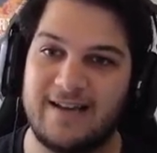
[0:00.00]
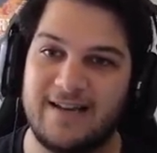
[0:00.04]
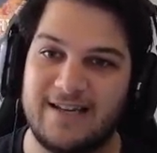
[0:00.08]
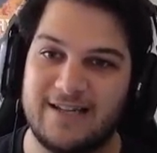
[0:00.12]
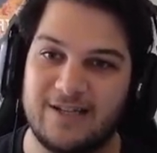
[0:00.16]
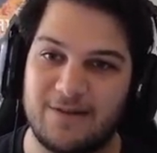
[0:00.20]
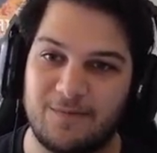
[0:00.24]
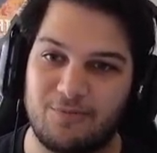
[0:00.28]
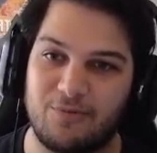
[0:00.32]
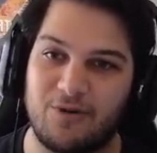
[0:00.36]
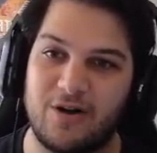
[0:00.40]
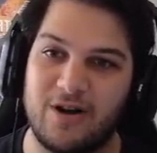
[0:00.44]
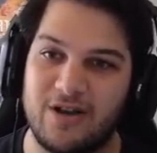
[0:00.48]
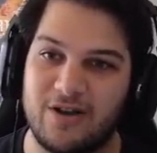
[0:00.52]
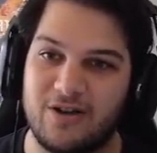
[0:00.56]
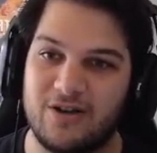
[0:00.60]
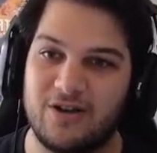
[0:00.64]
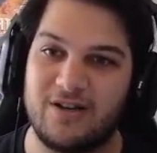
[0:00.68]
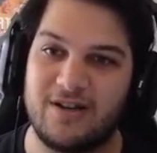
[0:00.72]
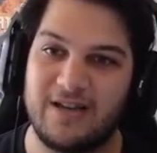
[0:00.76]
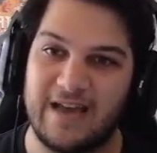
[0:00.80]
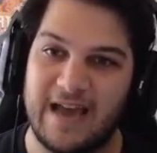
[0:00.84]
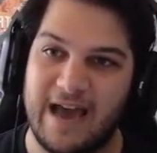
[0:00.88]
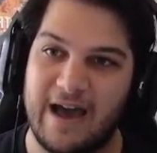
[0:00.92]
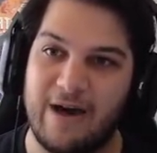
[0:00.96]
He's a pretty
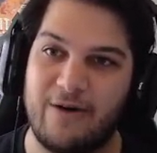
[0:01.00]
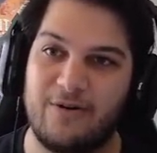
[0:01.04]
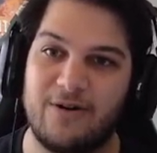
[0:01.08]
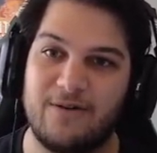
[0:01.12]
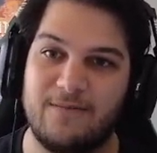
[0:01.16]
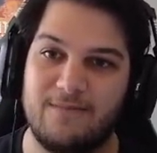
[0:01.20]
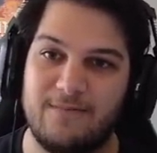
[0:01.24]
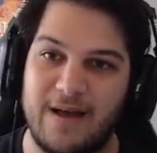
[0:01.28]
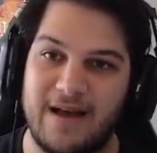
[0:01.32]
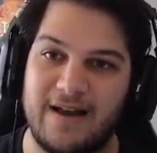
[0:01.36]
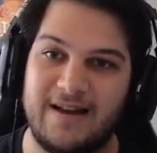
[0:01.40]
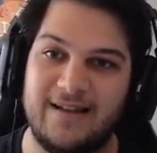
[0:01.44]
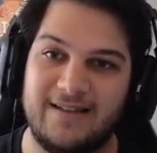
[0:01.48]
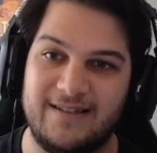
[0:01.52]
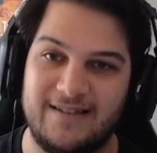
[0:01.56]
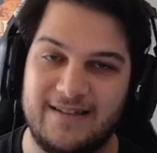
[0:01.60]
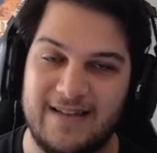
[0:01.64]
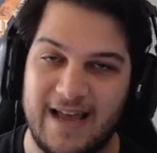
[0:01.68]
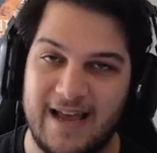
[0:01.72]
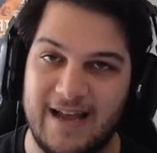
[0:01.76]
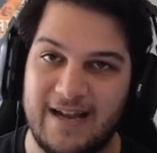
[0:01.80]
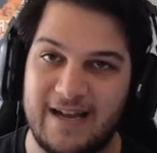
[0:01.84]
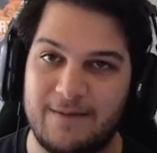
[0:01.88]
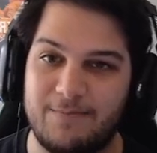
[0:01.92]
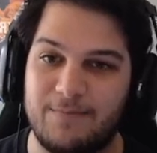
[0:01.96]
good counter meta
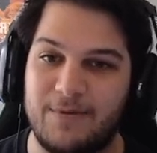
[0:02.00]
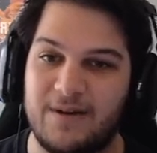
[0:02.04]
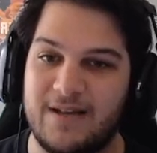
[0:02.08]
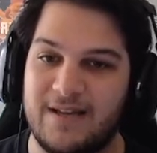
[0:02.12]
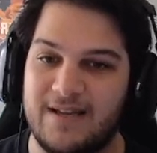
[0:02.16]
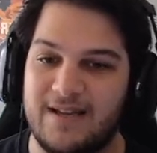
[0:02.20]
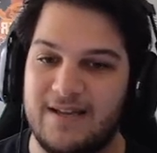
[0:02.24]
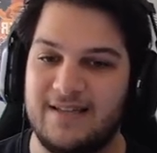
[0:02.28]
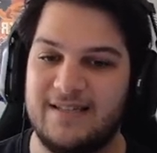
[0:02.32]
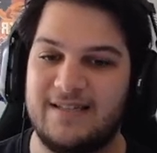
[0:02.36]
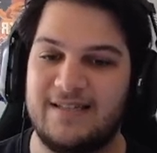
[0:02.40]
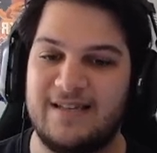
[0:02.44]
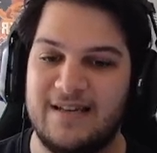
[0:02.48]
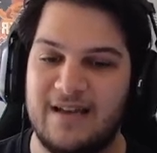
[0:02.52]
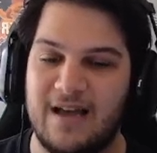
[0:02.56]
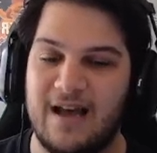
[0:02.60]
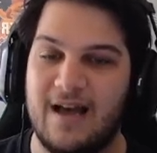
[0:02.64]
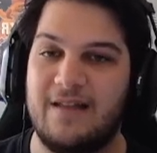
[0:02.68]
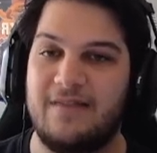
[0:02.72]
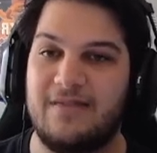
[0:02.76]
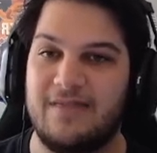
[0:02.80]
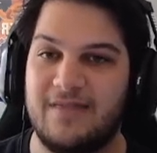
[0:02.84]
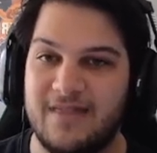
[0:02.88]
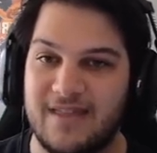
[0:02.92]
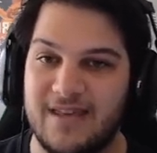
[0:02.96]
deck, but he is
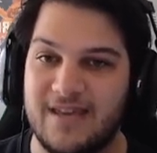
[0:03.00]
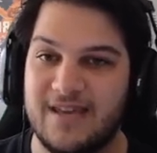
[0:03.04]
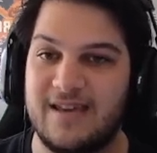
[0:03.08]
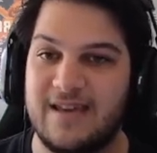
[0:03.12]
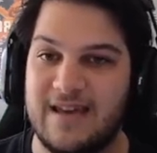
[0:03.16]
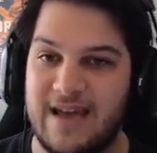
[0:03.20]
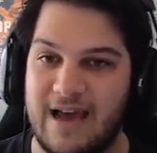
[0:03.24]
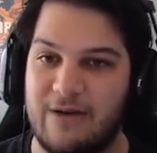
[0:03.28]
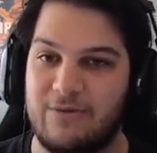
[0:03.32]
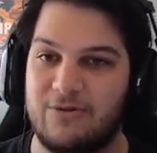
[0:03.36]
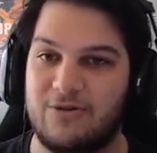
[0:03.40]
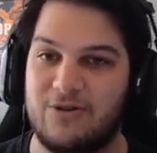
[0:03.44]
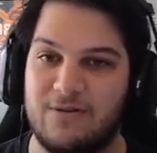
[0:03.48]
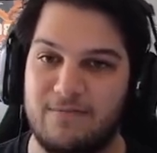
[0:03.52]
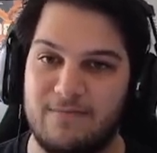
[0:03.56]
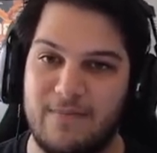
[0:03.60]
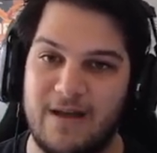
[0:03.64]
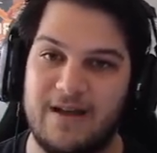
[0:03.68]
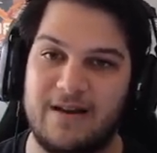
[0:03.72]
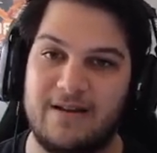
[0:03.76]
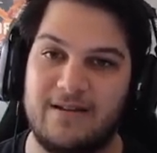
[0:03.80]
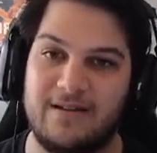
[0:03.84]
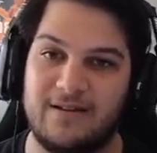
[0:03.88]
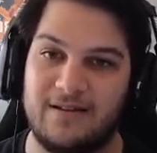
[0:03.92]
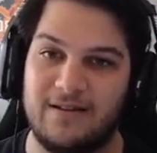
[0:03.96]
not the counter
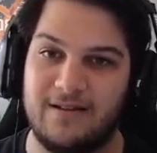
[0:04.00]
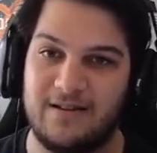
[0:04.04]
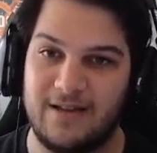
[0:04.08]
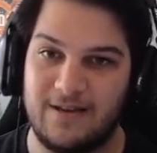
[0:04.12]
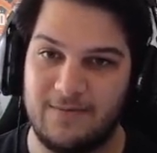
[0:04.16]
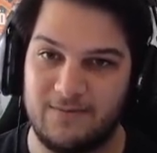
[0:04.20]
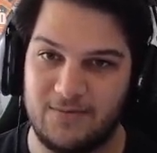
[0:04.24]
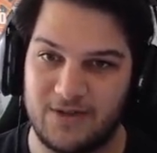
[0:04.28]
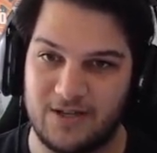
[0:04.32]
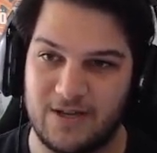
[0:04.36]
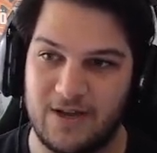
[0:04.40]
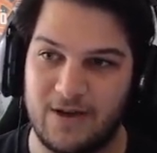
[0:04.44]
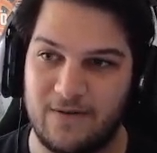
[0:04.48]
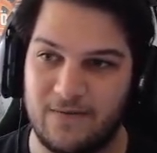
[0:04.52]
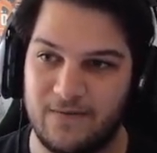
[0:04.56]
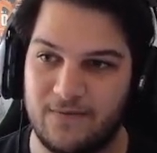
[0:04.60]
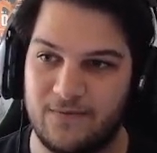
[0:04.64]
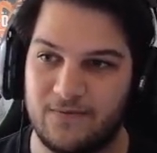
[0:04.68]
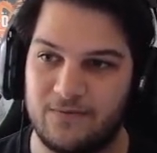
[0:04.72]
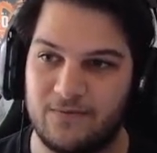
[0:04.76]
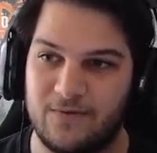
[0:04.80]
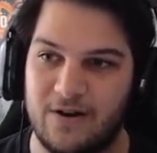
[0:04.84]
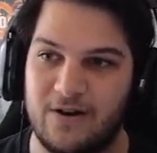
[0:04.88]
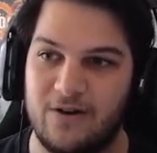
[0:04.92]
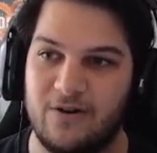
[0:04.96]
meta
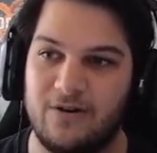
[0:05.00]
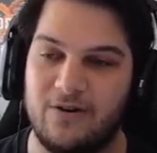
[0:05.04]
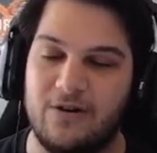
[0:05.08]
himself, right?